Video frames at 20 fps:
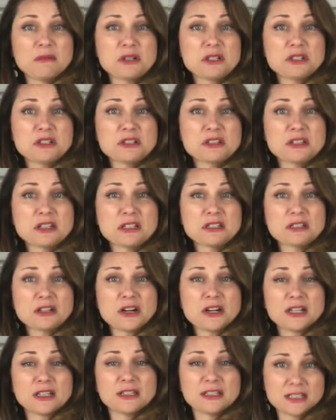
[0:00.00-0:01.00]
we should just get
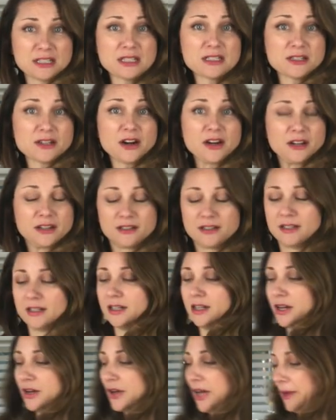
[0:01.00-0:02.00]
started. Let's get started.
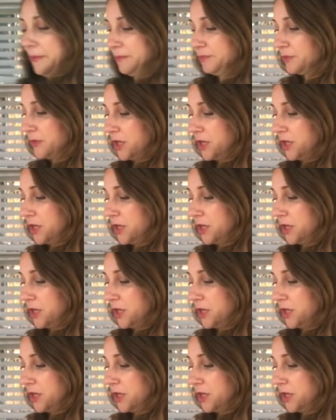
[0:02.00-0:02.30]
Okay.